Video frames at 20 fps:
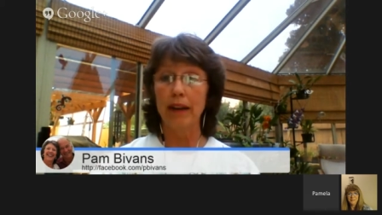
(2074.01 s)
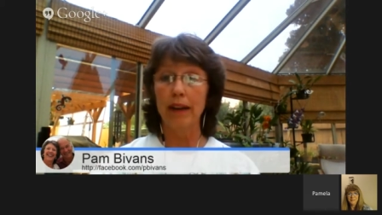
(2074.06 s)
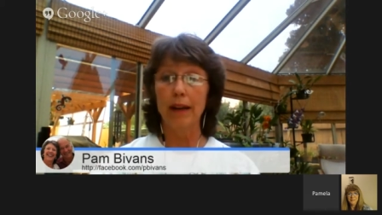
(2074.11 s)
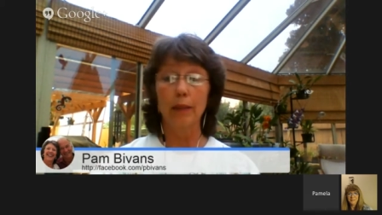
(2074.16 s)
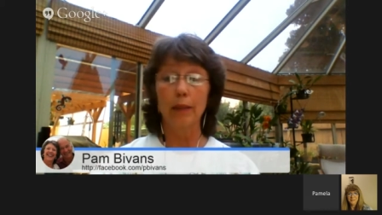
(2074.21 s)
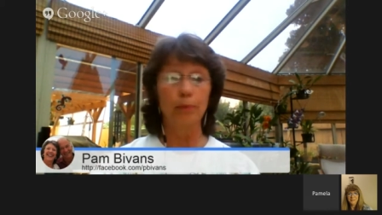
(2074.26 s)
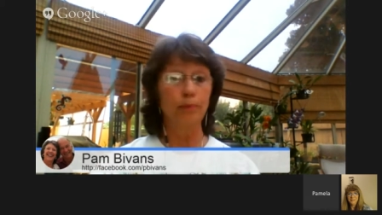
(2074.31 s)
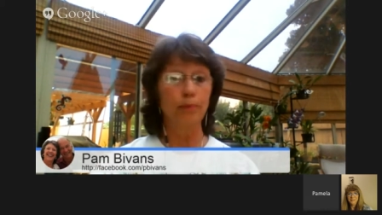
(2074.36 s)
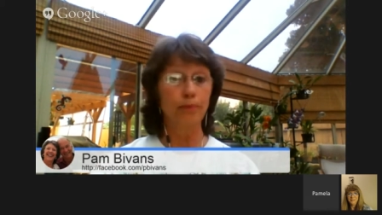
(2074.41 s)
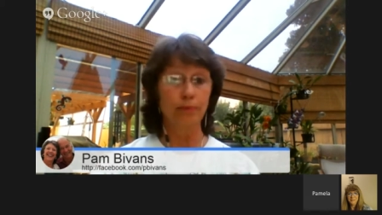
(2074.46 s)

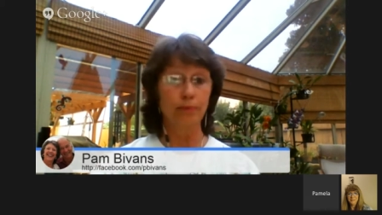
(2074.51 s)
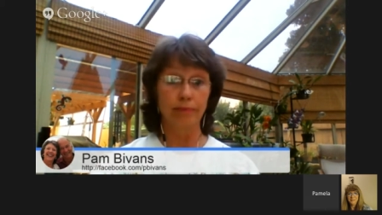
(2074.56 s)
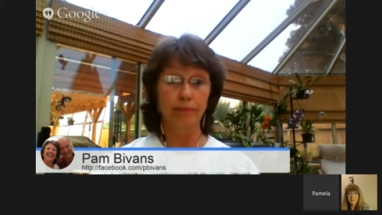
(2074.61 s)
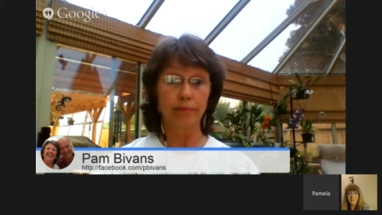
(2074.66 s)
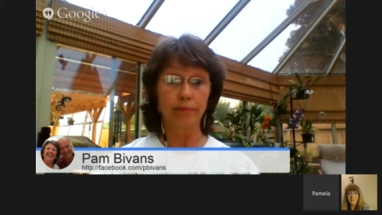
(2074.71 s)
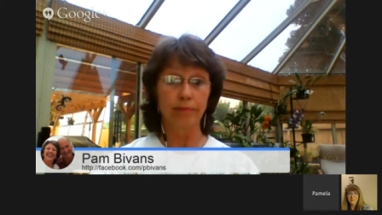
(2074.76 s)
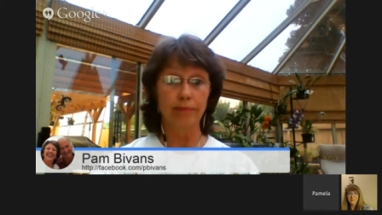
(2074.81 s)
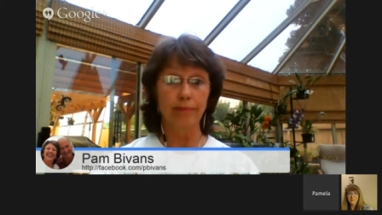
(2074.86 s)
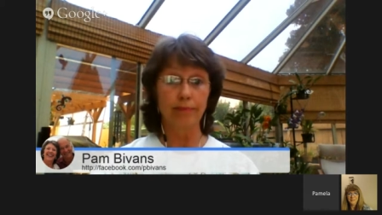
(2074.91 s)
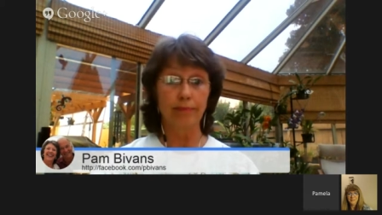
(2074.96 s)
um,
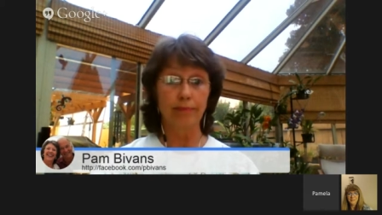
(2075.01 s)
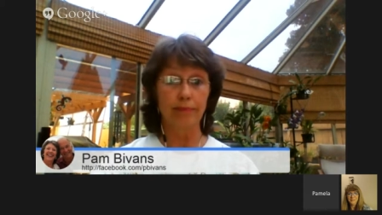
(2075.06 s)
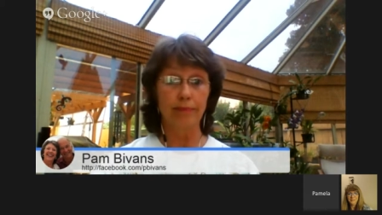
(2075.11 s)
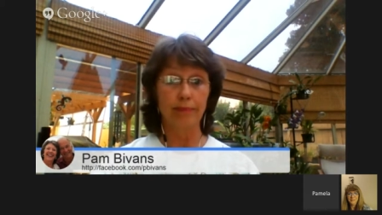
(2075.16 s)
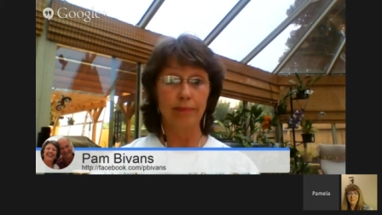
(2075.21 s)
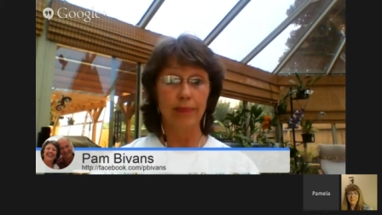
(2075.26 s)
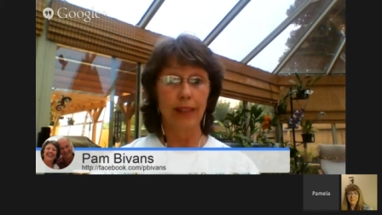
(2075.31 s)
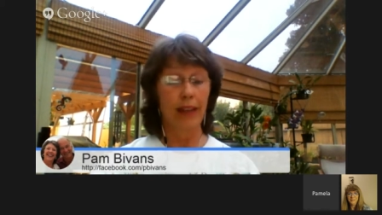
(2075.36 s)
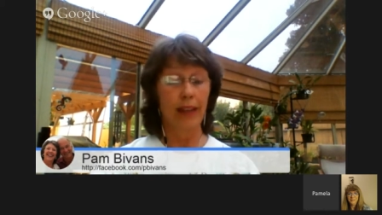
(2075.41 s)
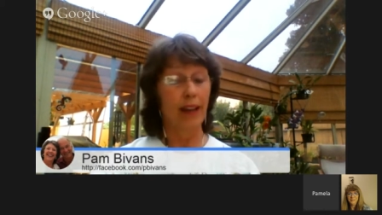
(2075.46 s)

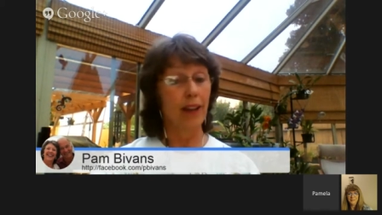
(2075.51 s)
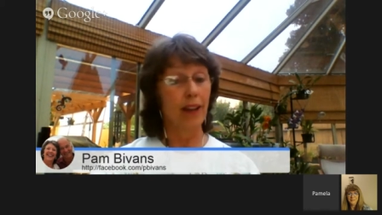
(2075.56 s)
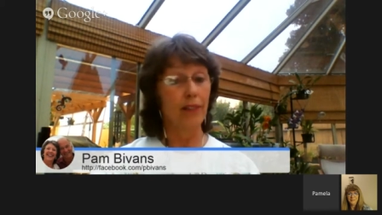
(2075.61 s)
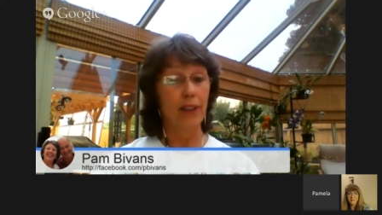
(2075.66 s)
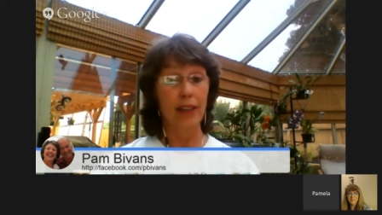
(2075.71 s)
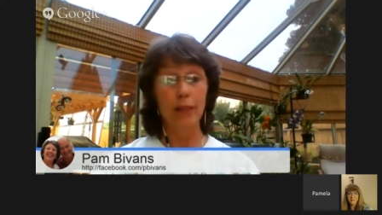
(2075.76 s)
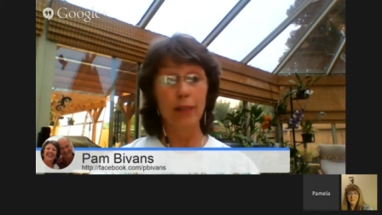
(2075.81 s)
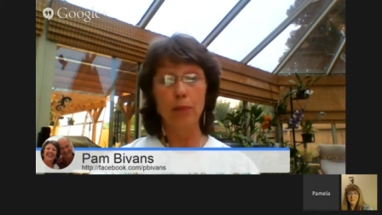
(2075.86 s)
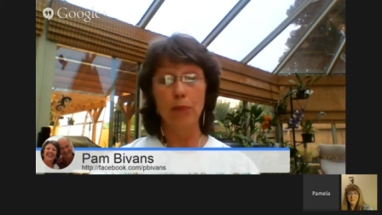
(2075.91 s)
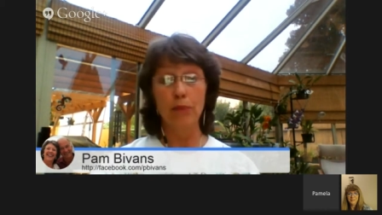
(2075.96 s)

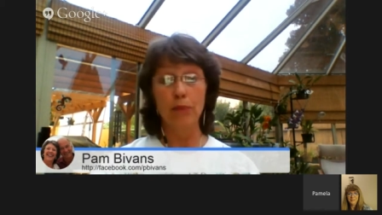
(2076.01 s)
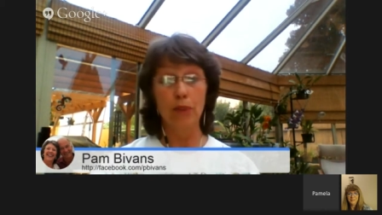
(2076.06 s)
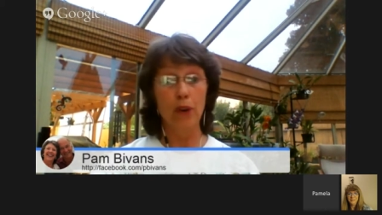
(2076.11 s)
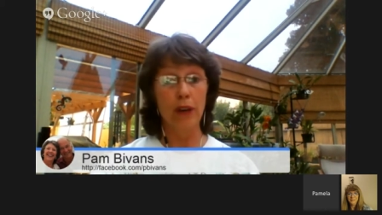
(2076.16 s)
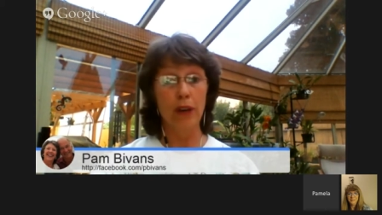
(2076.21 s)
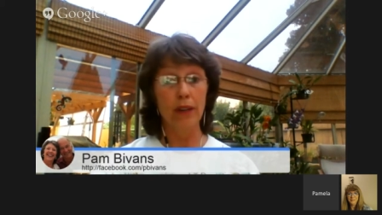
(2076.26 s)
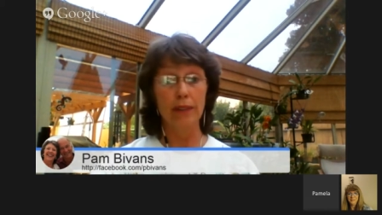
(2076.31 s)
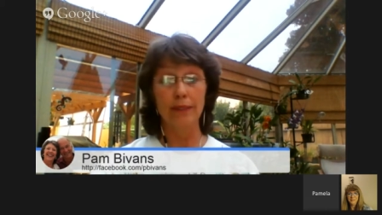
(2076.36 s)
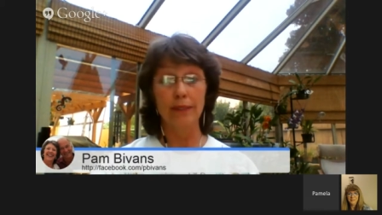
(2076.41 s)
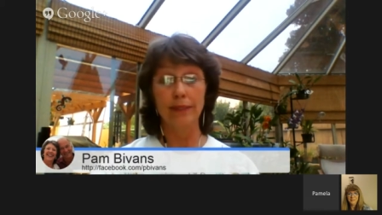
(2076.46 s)
available for
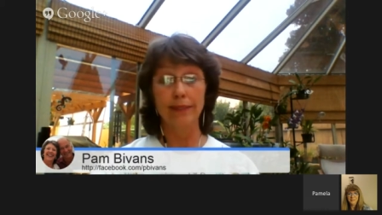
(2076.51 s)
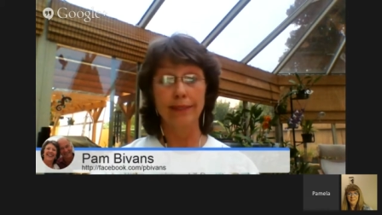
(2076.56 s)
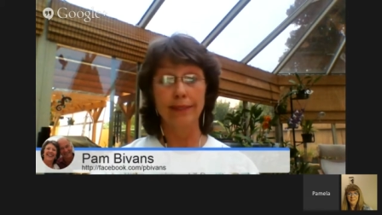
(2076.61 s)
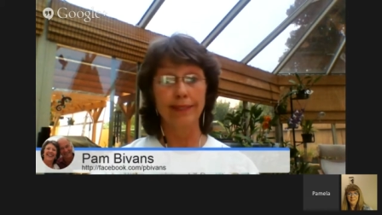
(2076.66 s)
you.